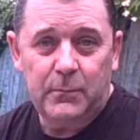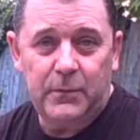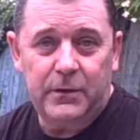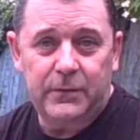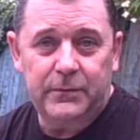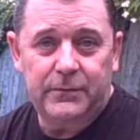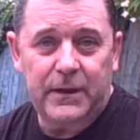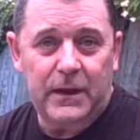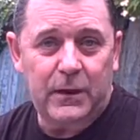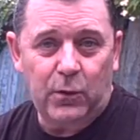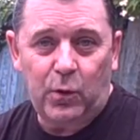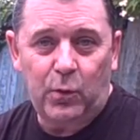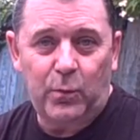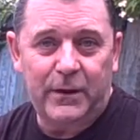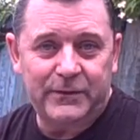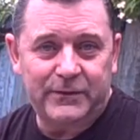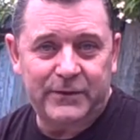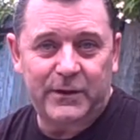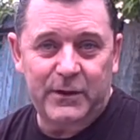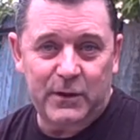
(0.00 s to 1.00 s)
But that all
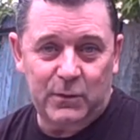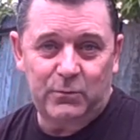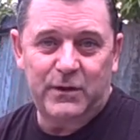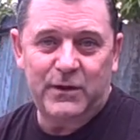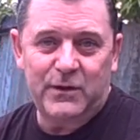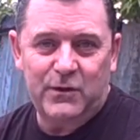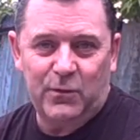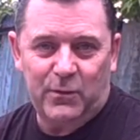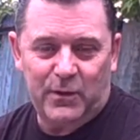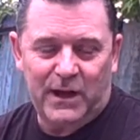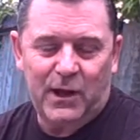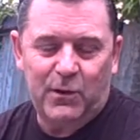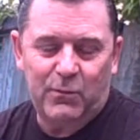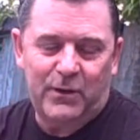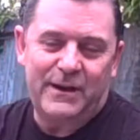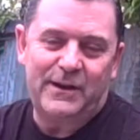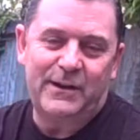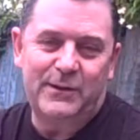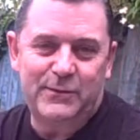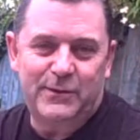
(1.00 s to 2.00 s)
went out the window when I
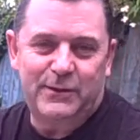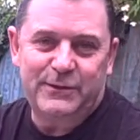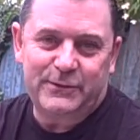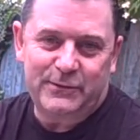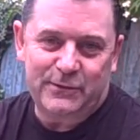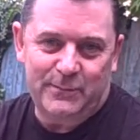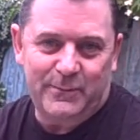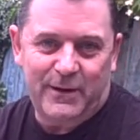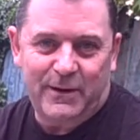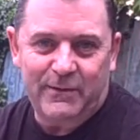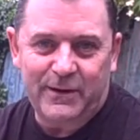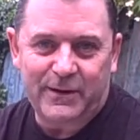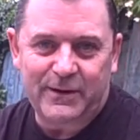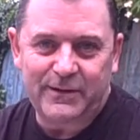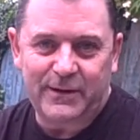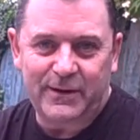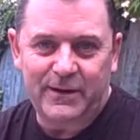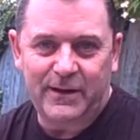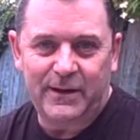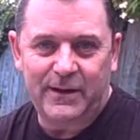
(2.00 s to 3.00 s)
went across to
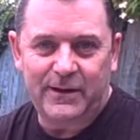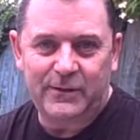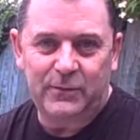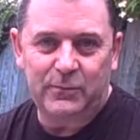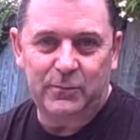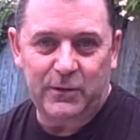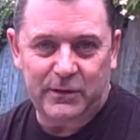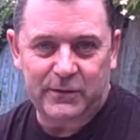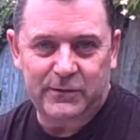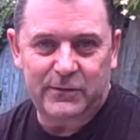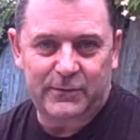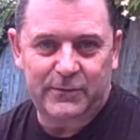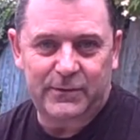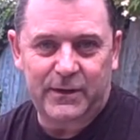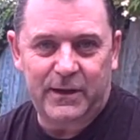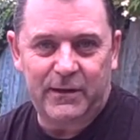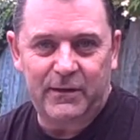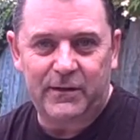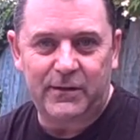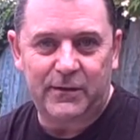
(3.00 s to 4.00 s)
America and worked over
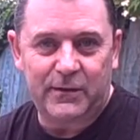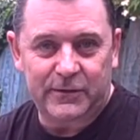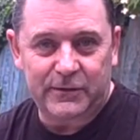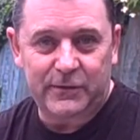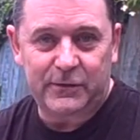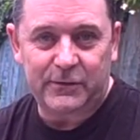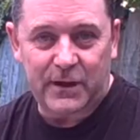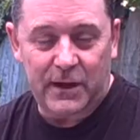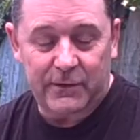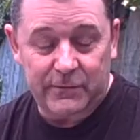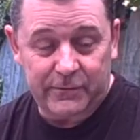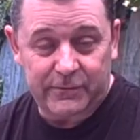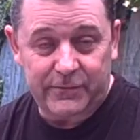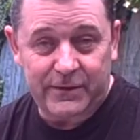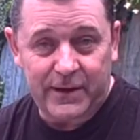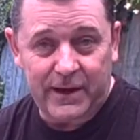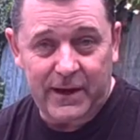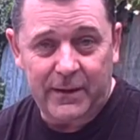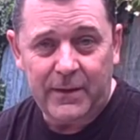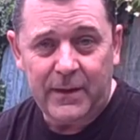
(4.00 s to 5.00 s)
there and learned to drive
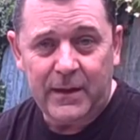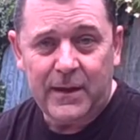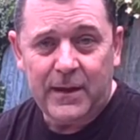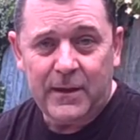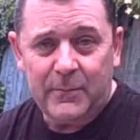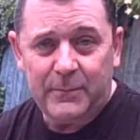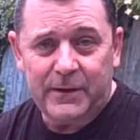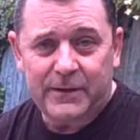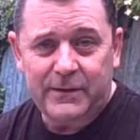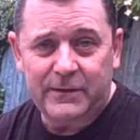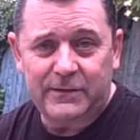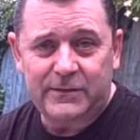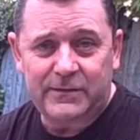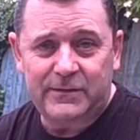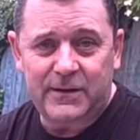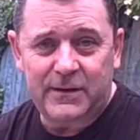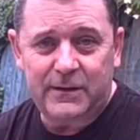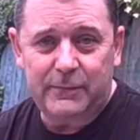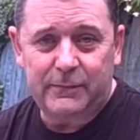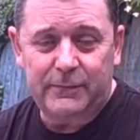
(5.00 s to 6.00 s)
over there,
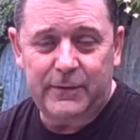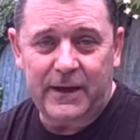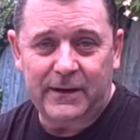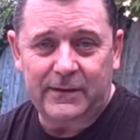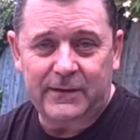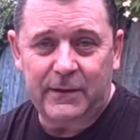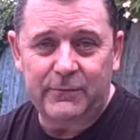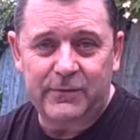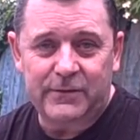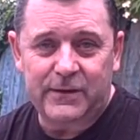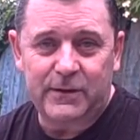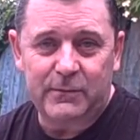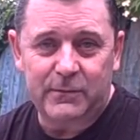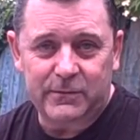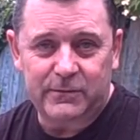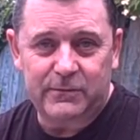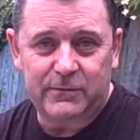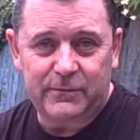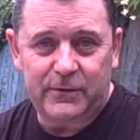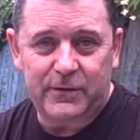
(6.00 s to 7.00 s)
because in effect everything
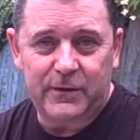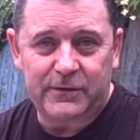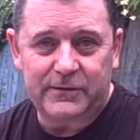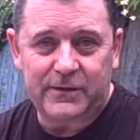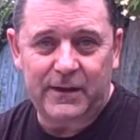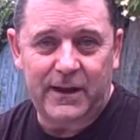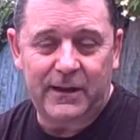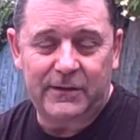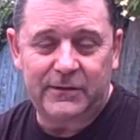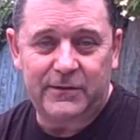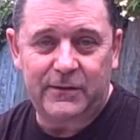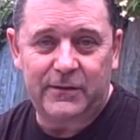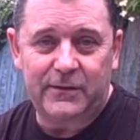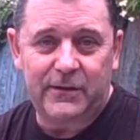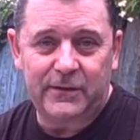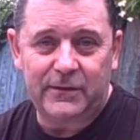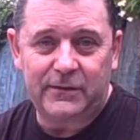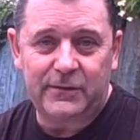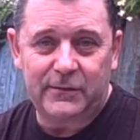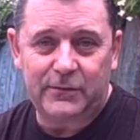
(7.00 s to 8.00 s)
was reversed. I had to
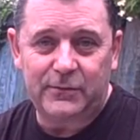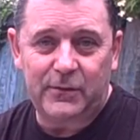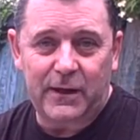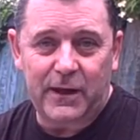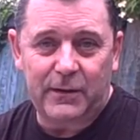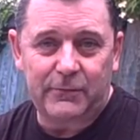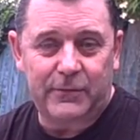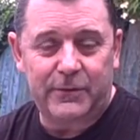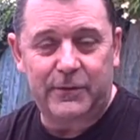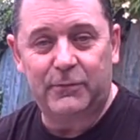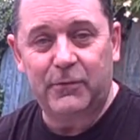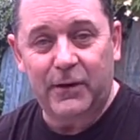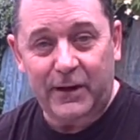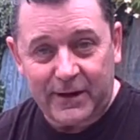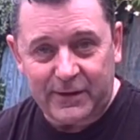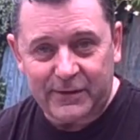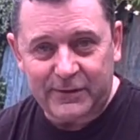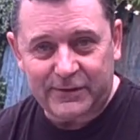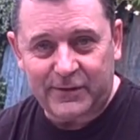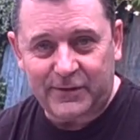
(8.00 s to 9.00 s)
learn to drive on the
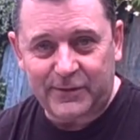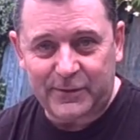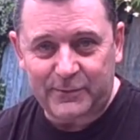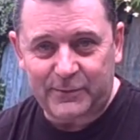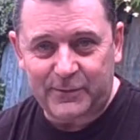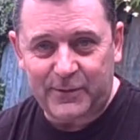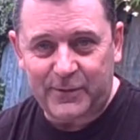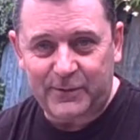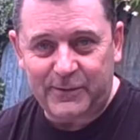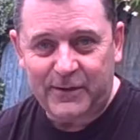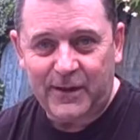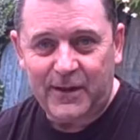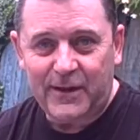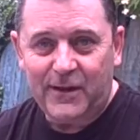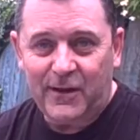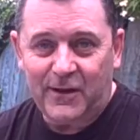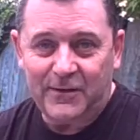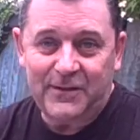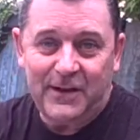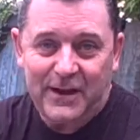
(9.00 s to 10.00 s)
right hand side of the road,
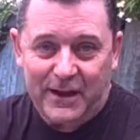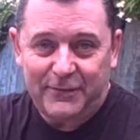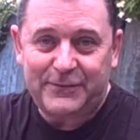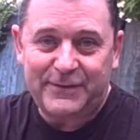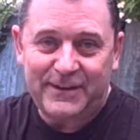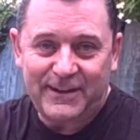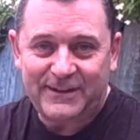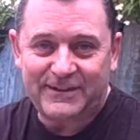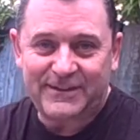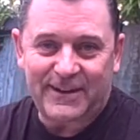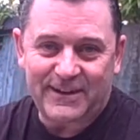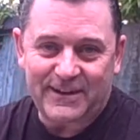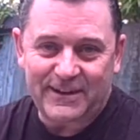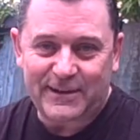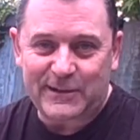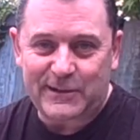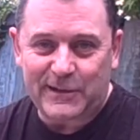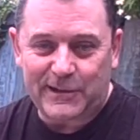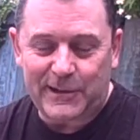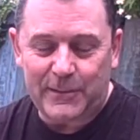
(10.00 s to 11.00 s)
on the left hand side of
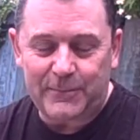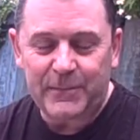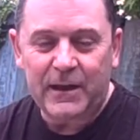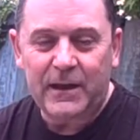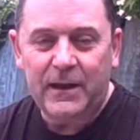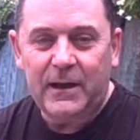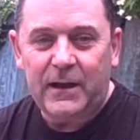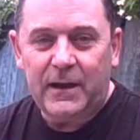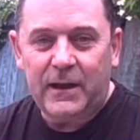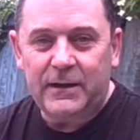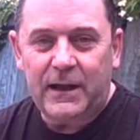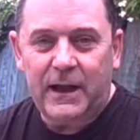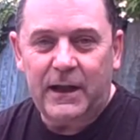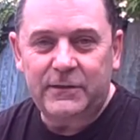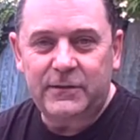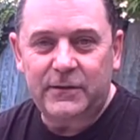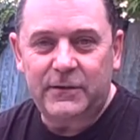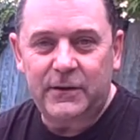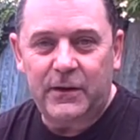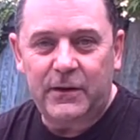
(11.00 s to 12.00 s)
the car, and I
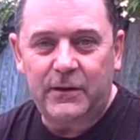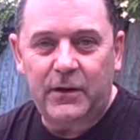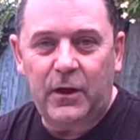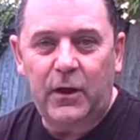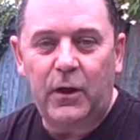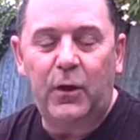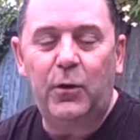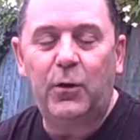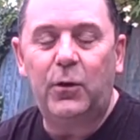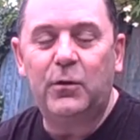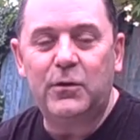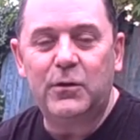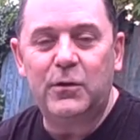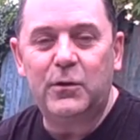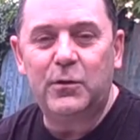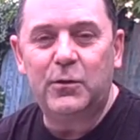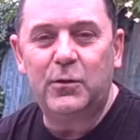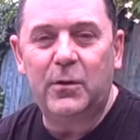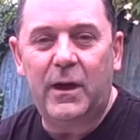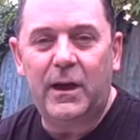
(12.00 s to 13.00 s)
had to learn a whole
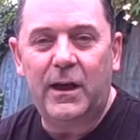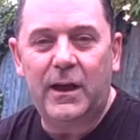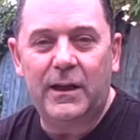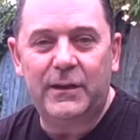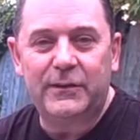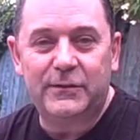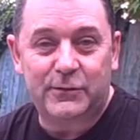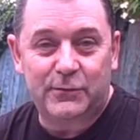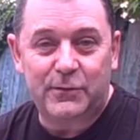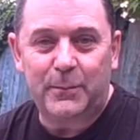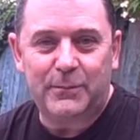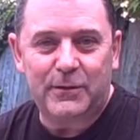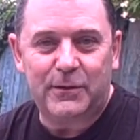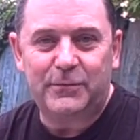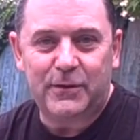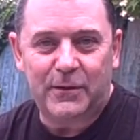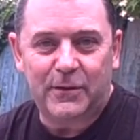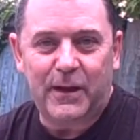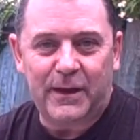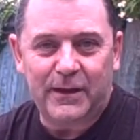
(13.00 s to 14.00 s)
new script,
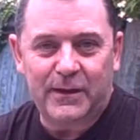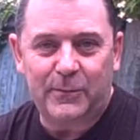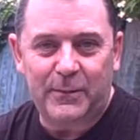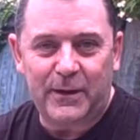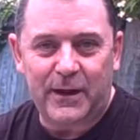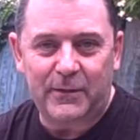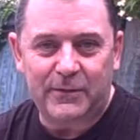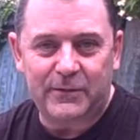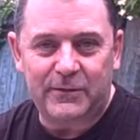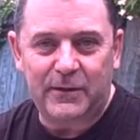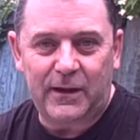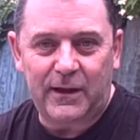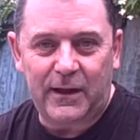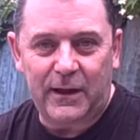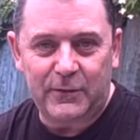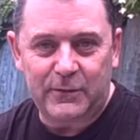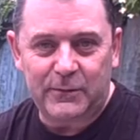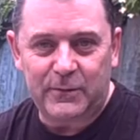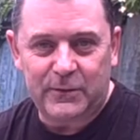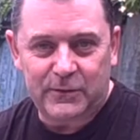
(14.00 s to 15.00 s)
if you like, about
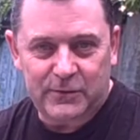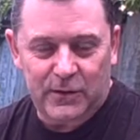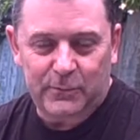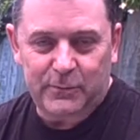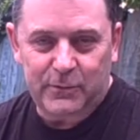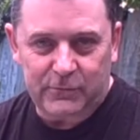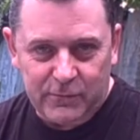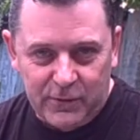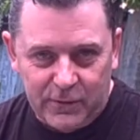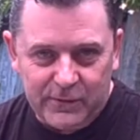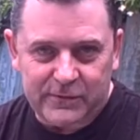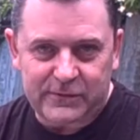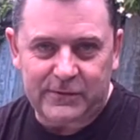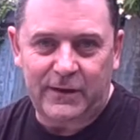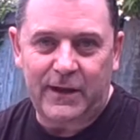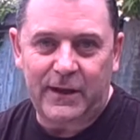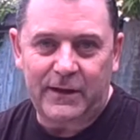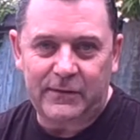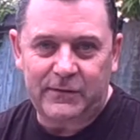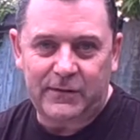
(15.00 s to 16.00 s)
how to interpret road
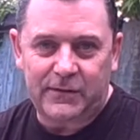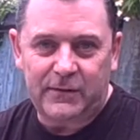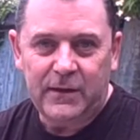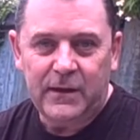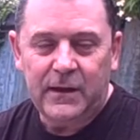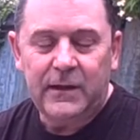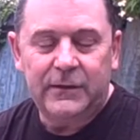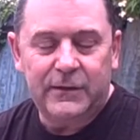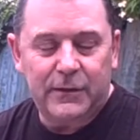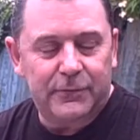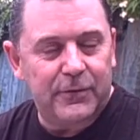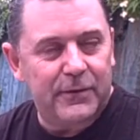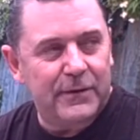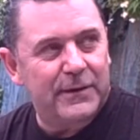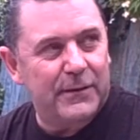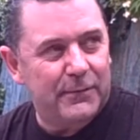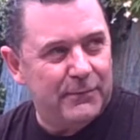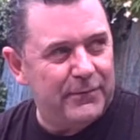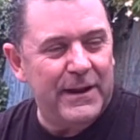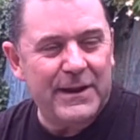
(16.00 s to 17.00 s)
signs and
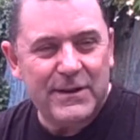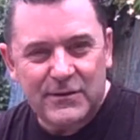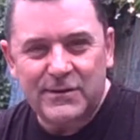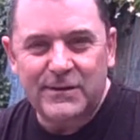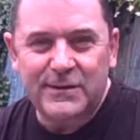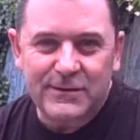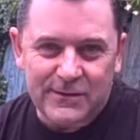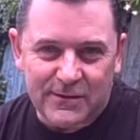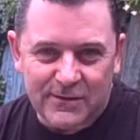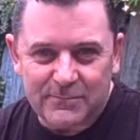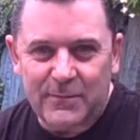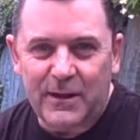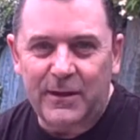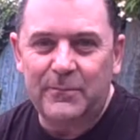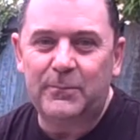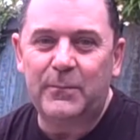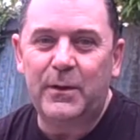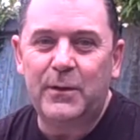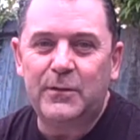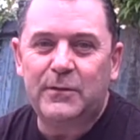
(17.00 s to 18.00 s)
different conventions
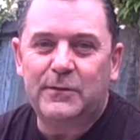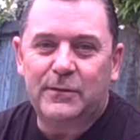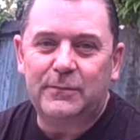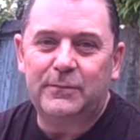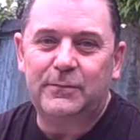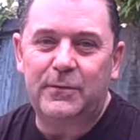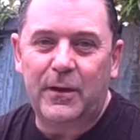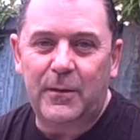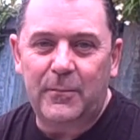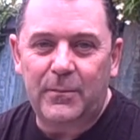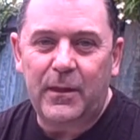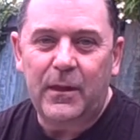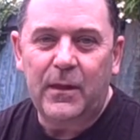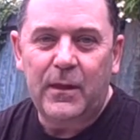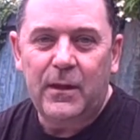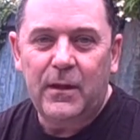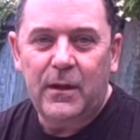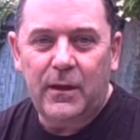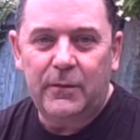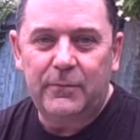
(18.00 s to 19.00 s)
and modes
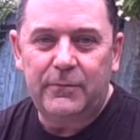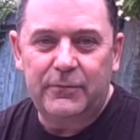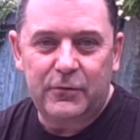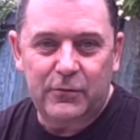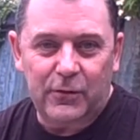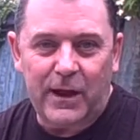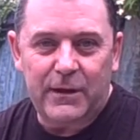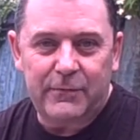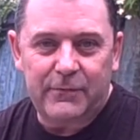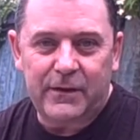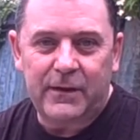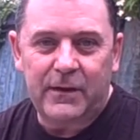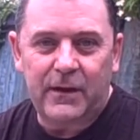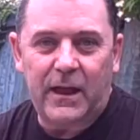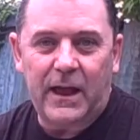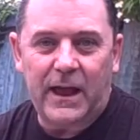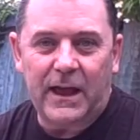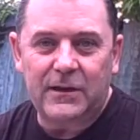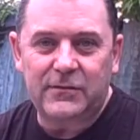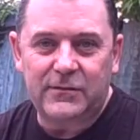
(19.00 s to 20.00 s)
of driving
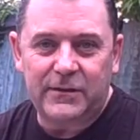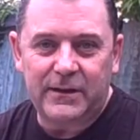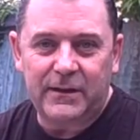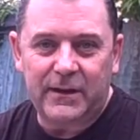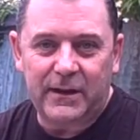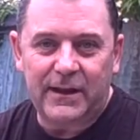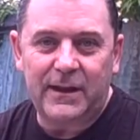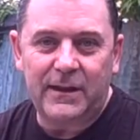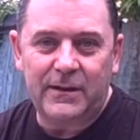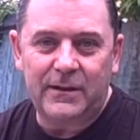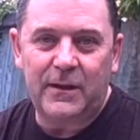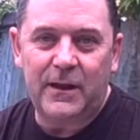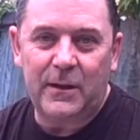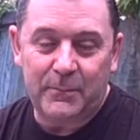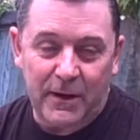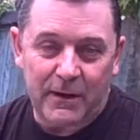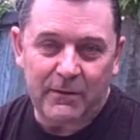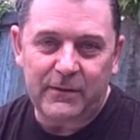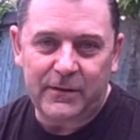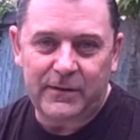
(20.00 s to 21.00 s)
actually in
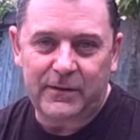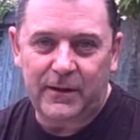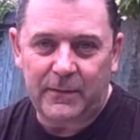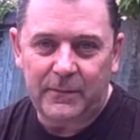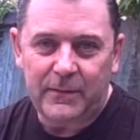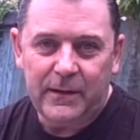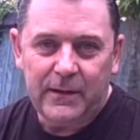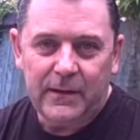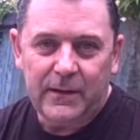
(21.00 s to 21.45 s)
America.